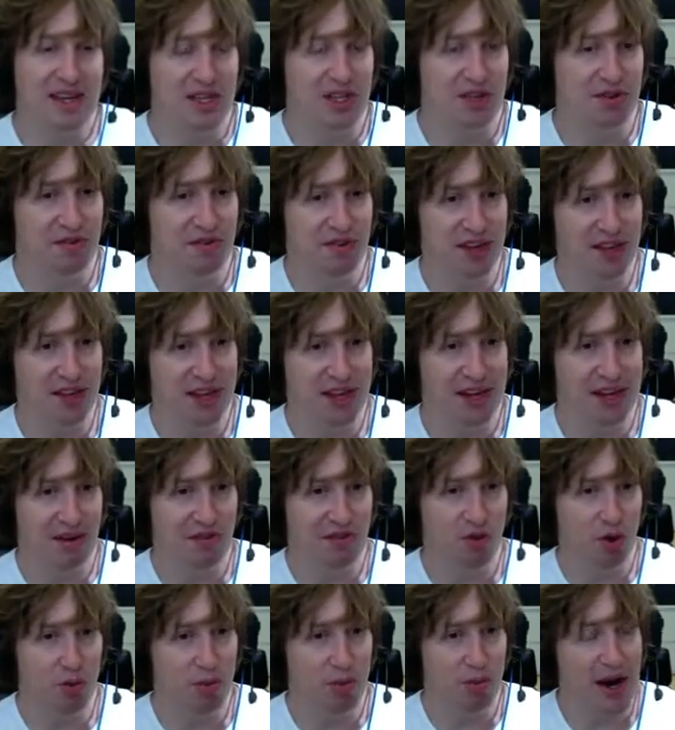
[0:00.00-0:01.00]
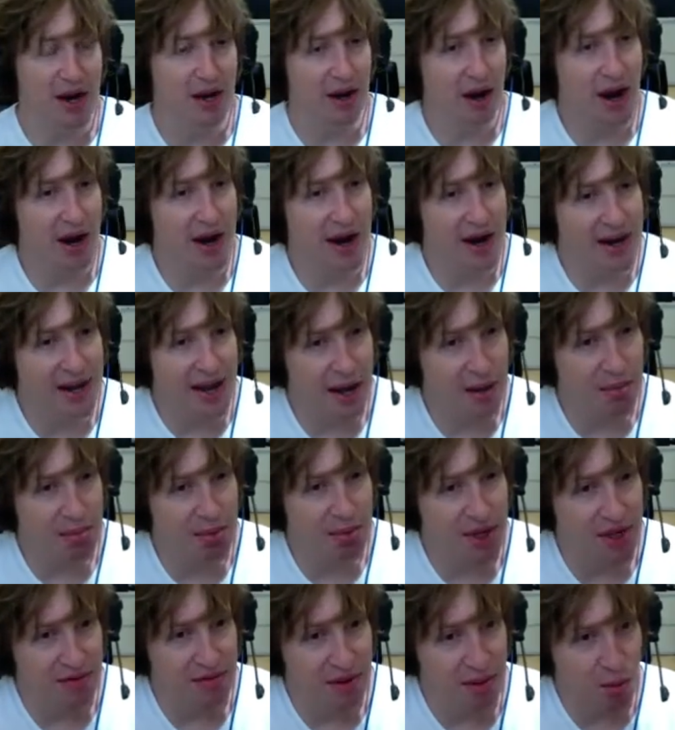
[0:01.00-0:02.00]
feeling of, oh my God, I can't
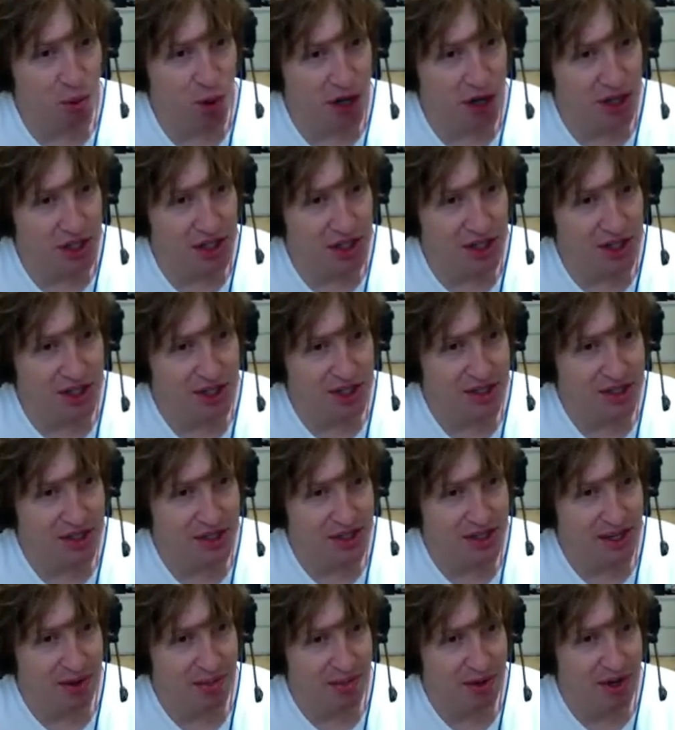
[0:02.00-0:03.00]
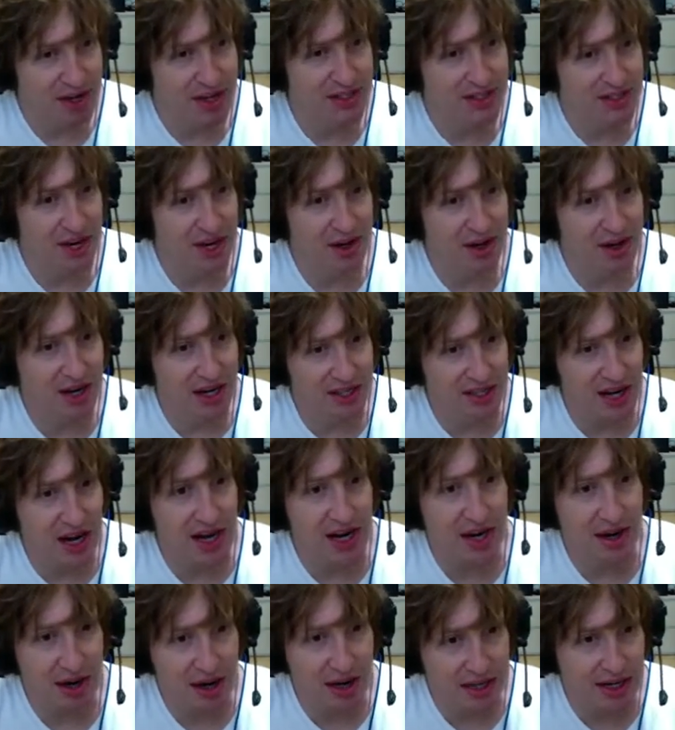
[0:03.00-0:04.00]
believe I'm watching this, because
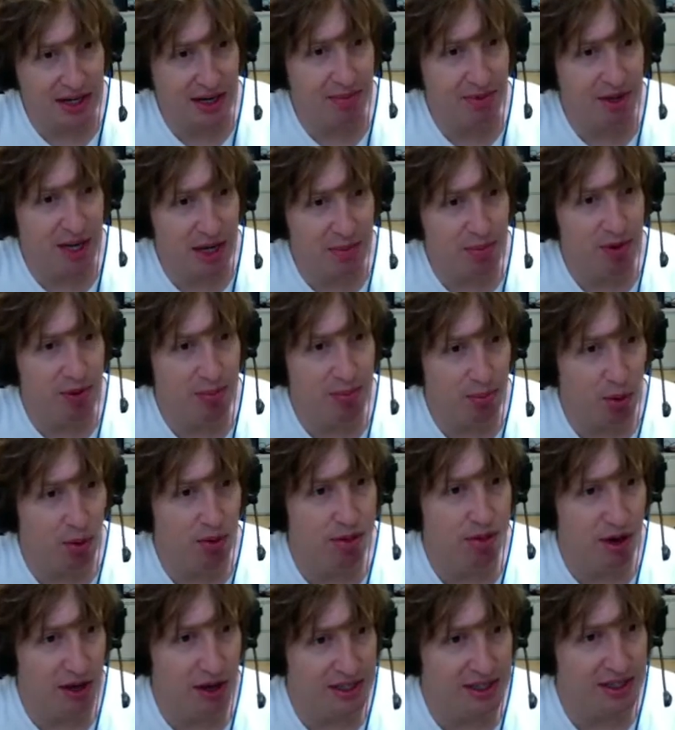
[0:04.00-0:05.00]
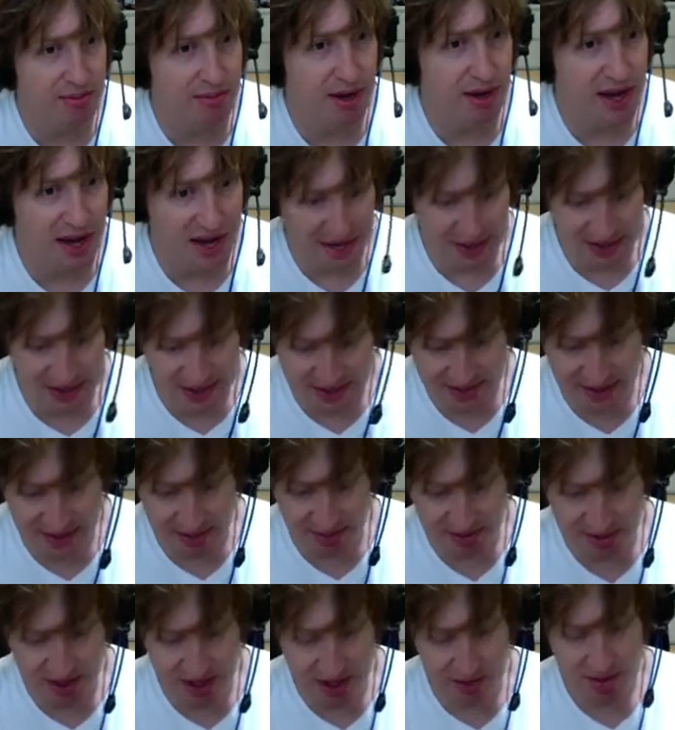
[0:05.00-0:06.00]
I'm keeping both thoughts in my head at the same
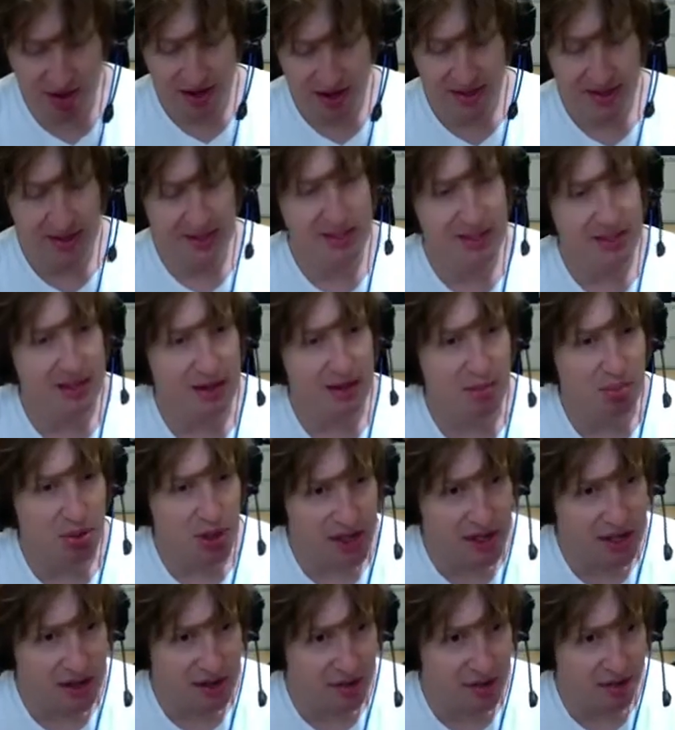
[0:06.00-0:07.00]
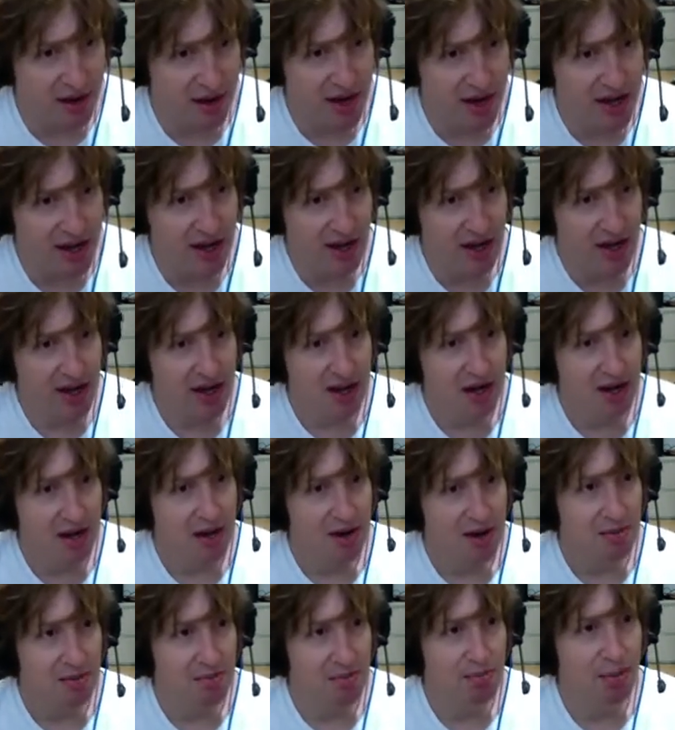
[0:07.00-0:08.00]
time. This is completely fake,
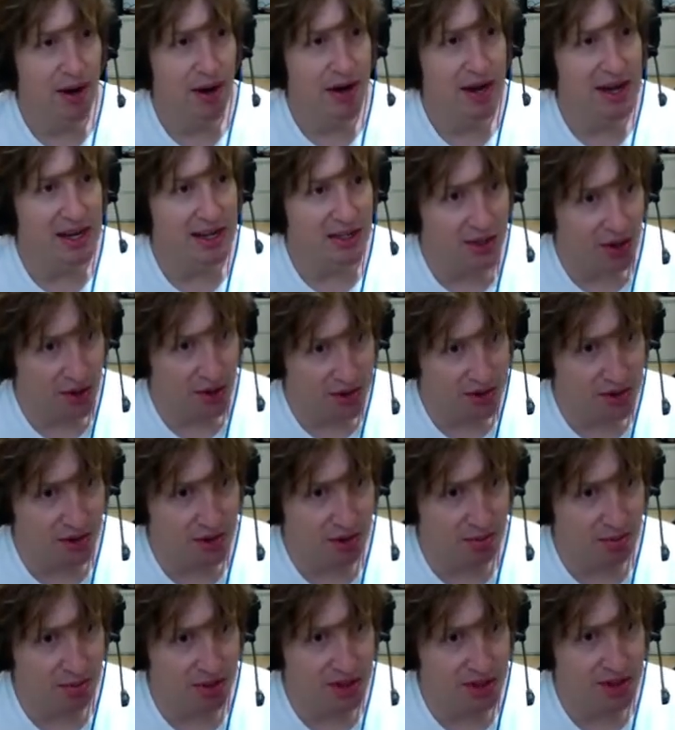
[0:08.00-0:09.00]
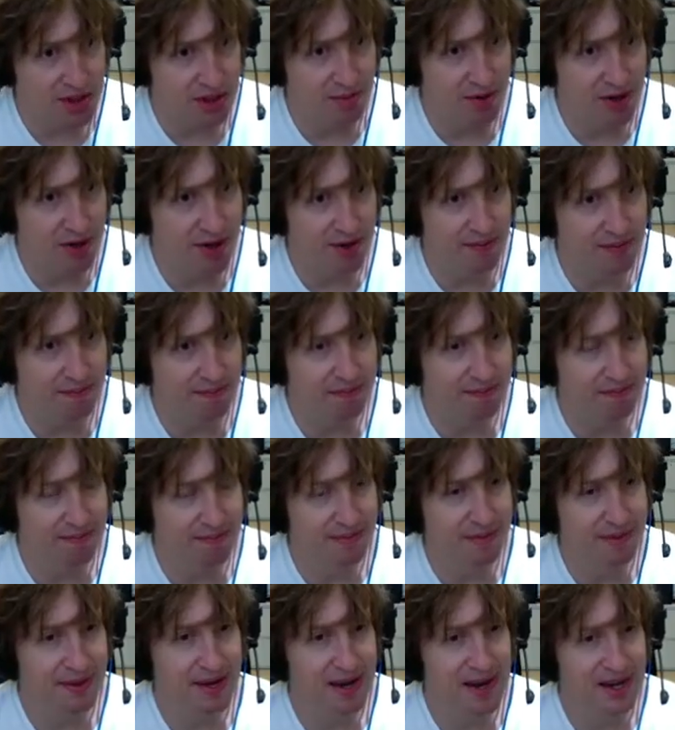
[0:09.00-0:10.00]
but it's also completely real.
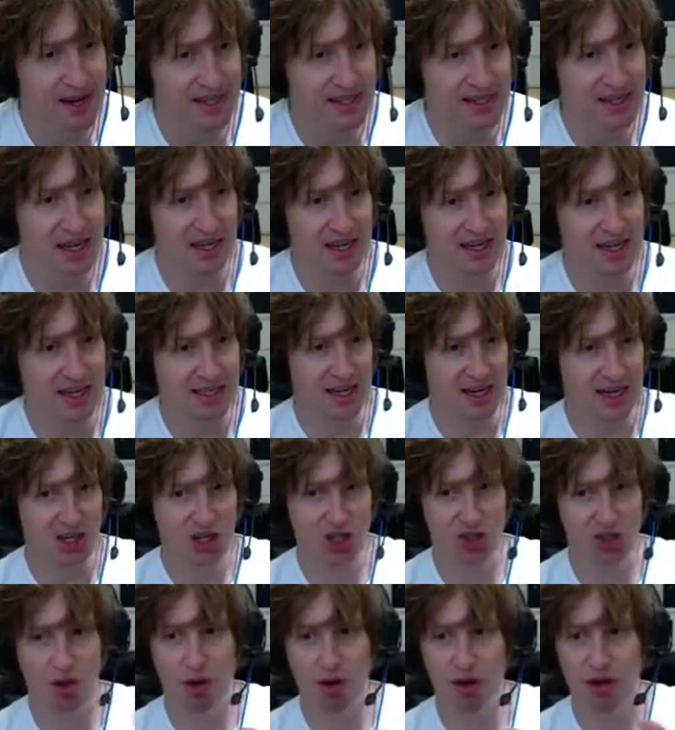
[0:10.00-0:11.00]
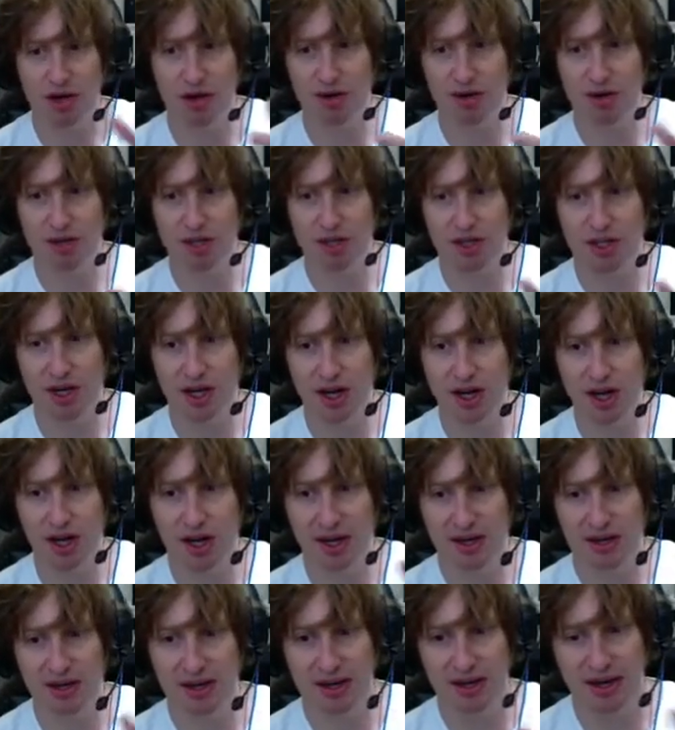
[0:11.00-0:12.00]
It's like Schrodinger's
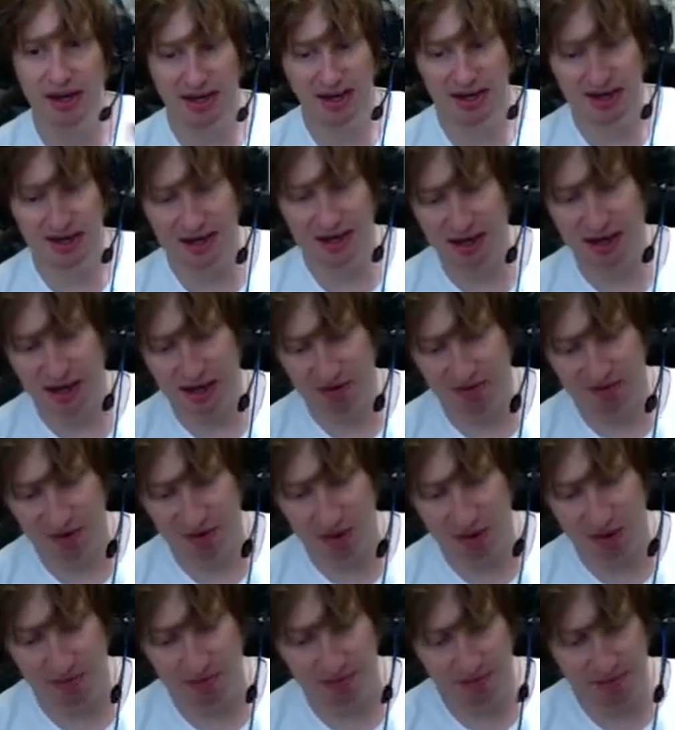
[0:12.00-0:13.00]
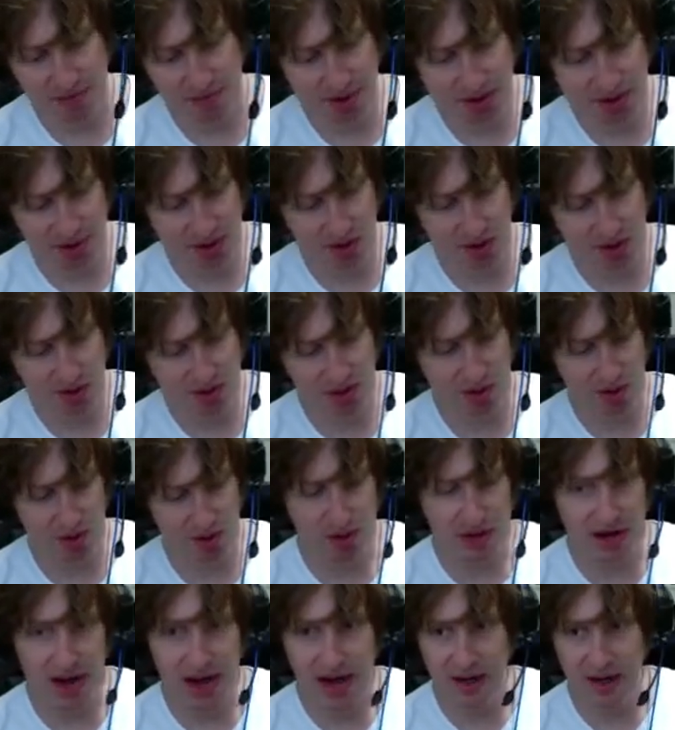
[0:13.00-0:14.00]
film or
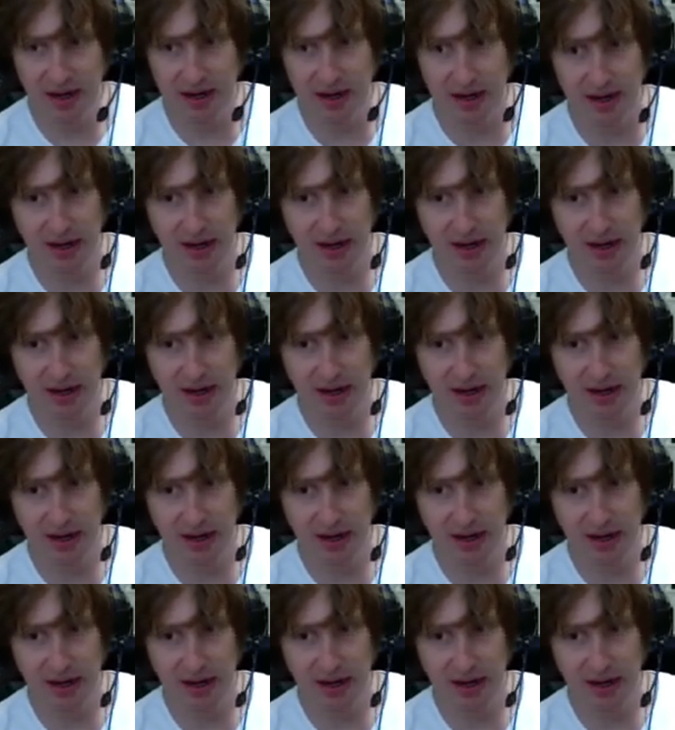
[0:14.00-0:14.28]
reality.